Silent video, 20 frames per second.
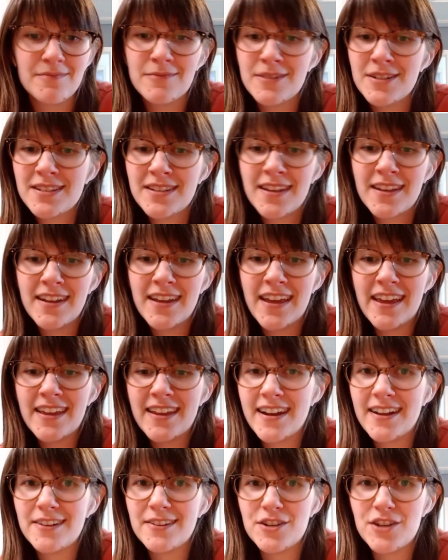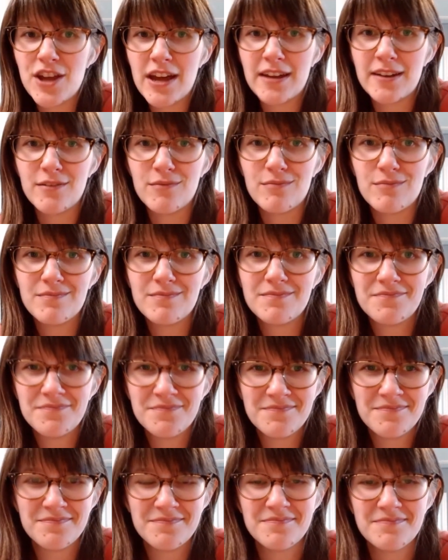We're just kind of hanging out and chatting
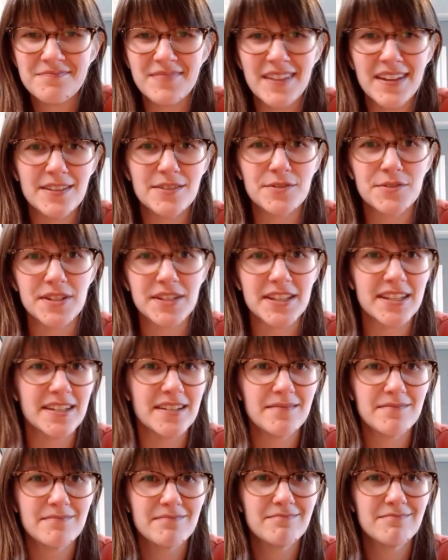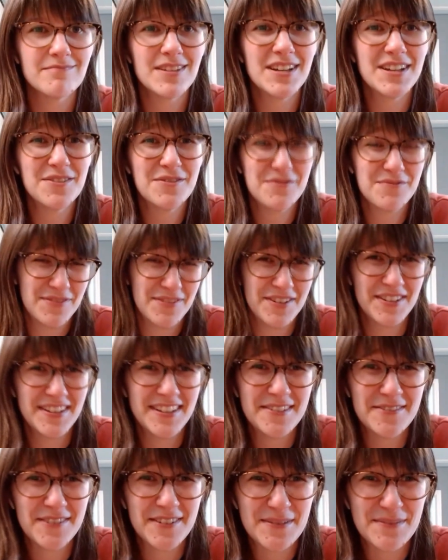is really
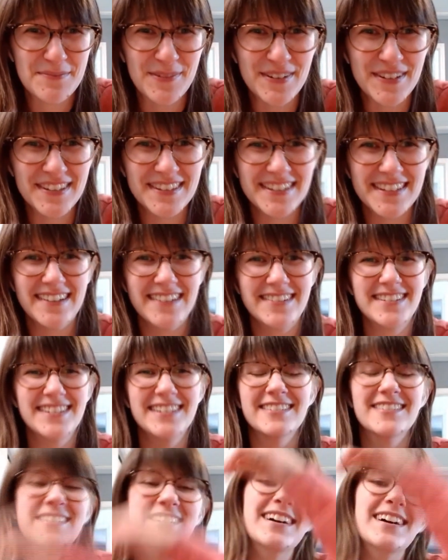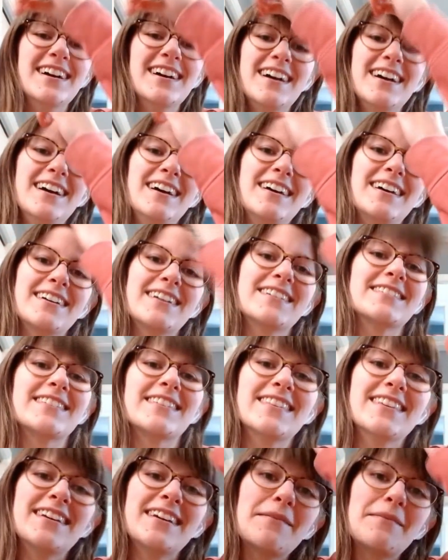what it boils down to. Because
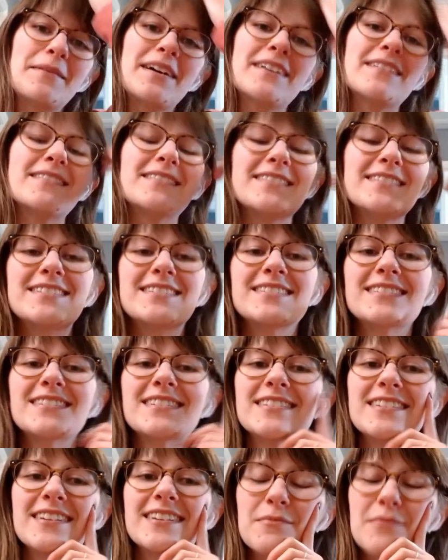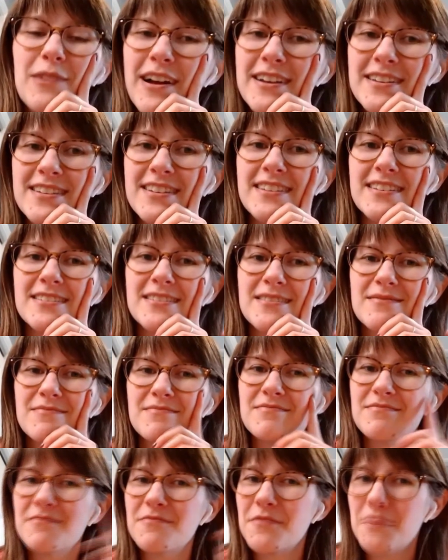the thing about design process,
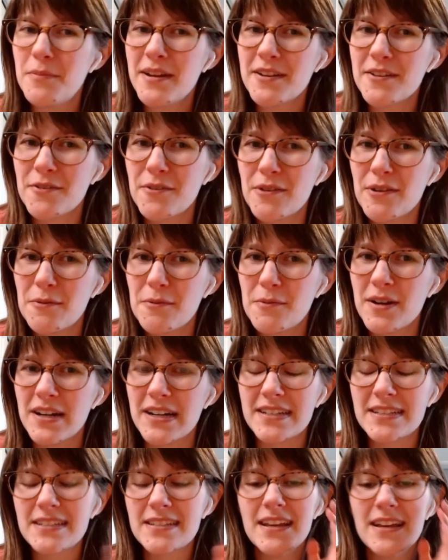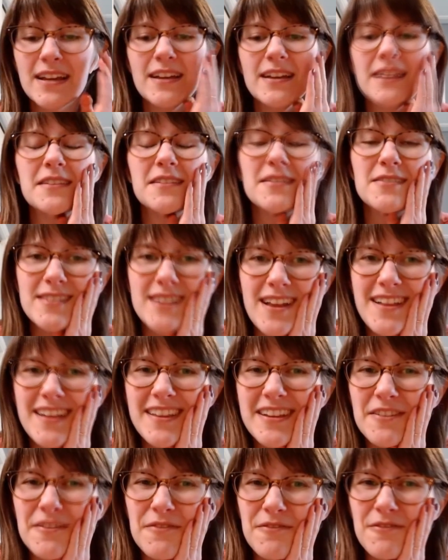for better or worse, there's
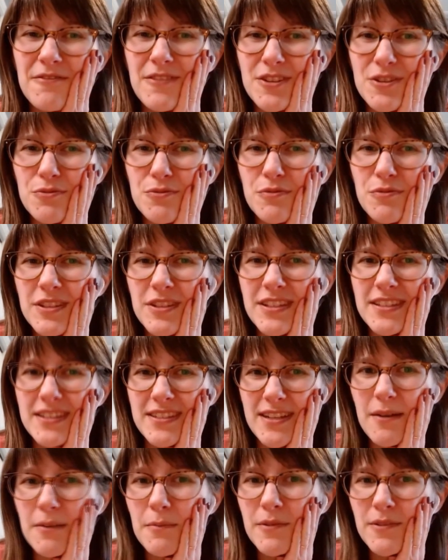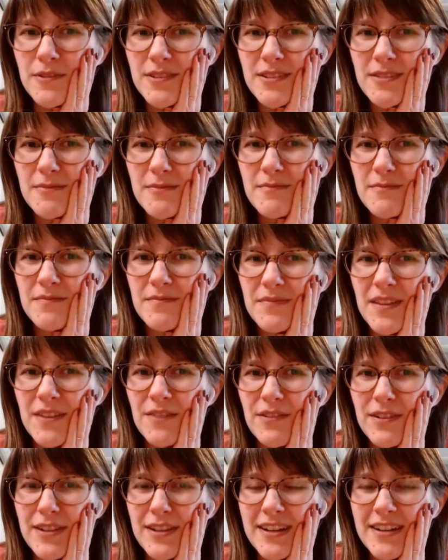not like visual examples
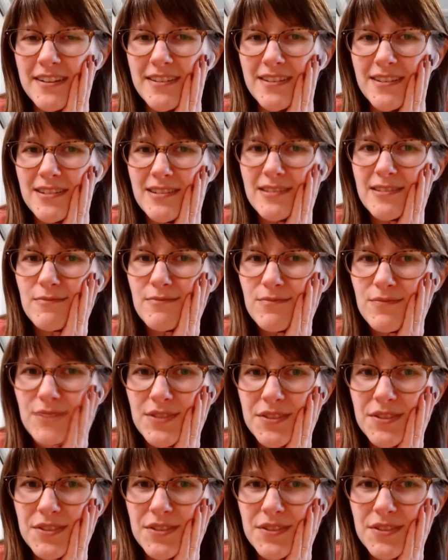of a lot of this.